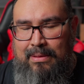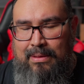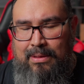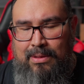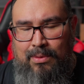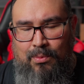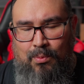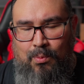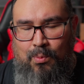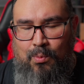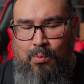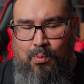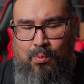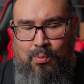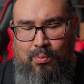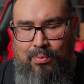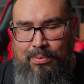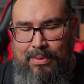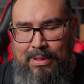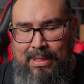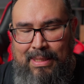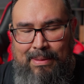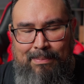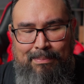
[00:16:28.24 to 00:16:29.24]

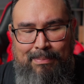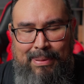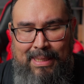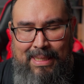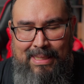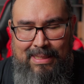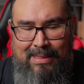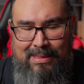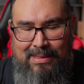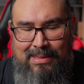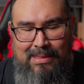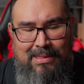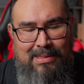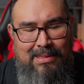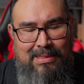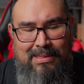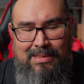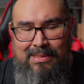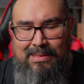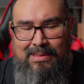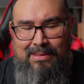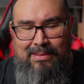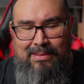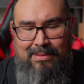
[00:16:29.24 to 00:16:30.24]
the
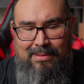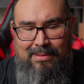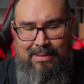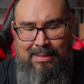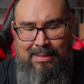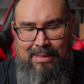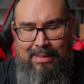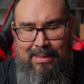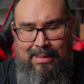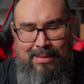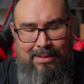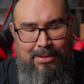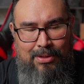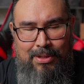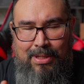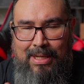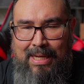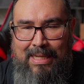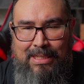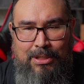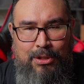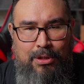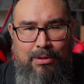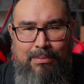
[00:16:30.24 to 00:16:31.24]
buttons. You
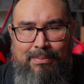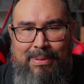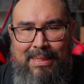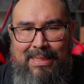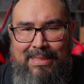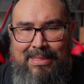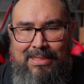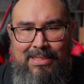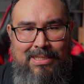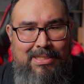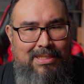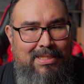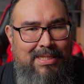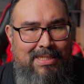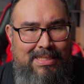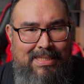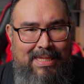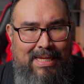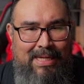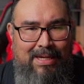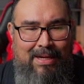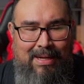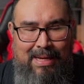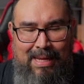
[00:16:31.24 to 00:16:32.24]
got two buttons just
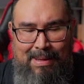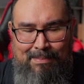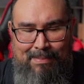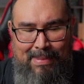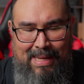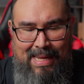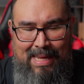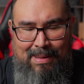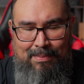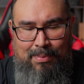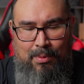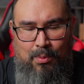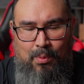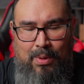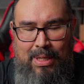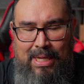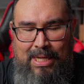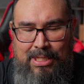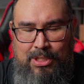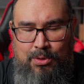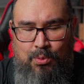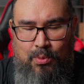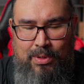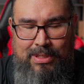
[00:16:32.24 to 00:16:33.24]
like my Apple
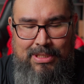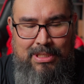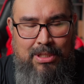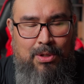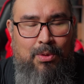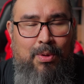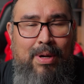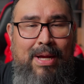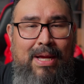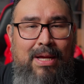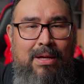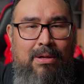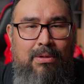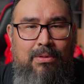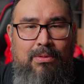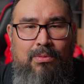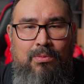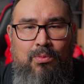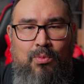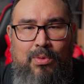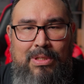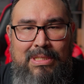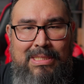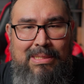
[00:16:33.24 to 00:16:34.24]
Watch. One's a crown,
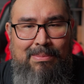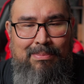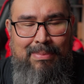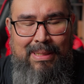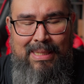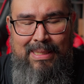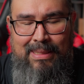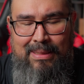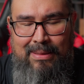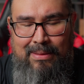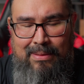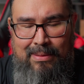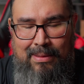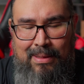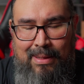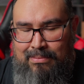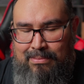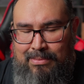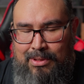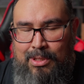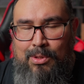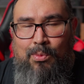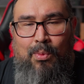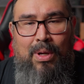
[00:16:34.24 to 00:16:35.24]
one's a button.
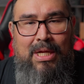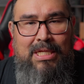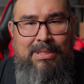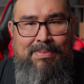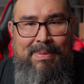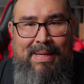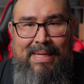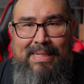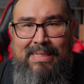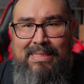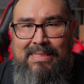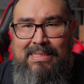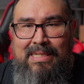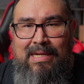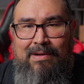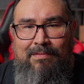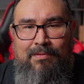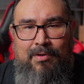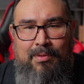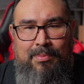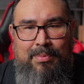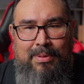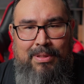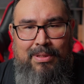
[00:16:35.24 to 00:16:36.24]
The watch band is
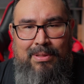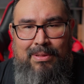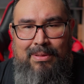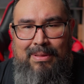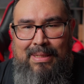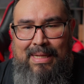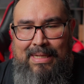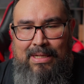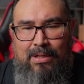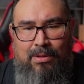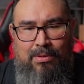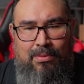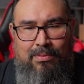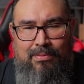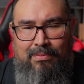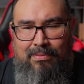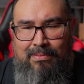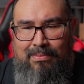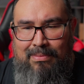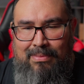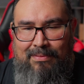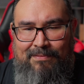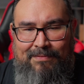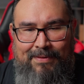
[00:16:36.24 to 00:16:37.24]
comfortable. I
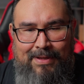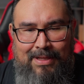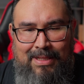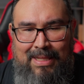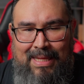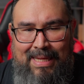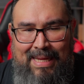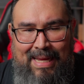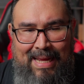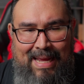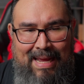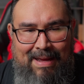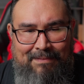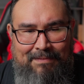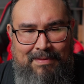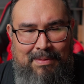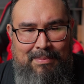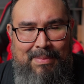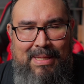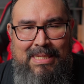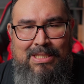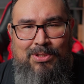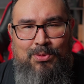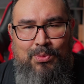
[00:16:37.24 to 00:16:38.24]
don't feel like I have to
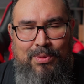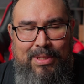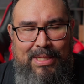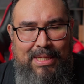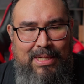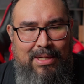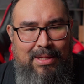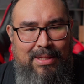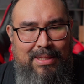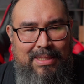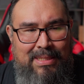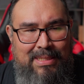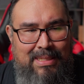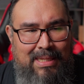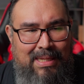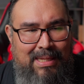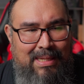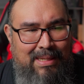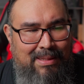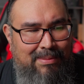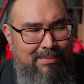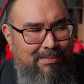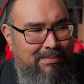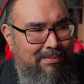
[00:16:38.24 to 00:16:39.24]
mess with it all the
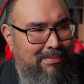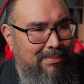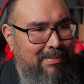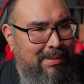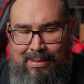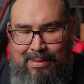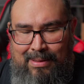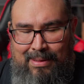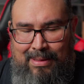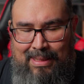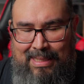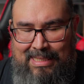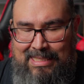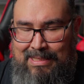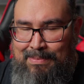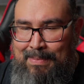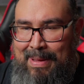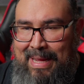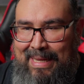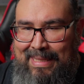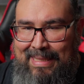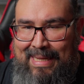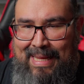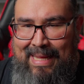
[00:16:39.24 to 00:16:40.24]
time. It's
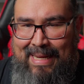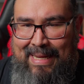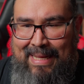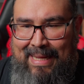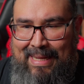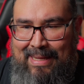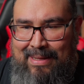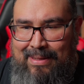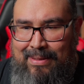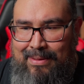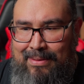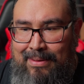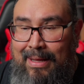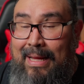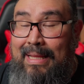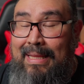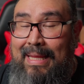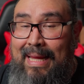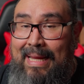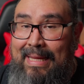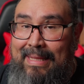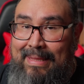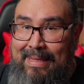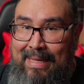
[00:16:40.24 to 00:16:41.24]
magnetic. I
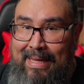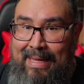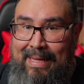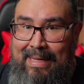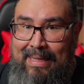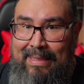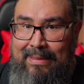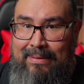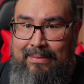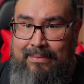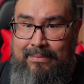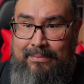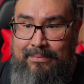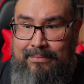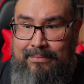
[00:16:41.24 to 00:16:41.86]
like that.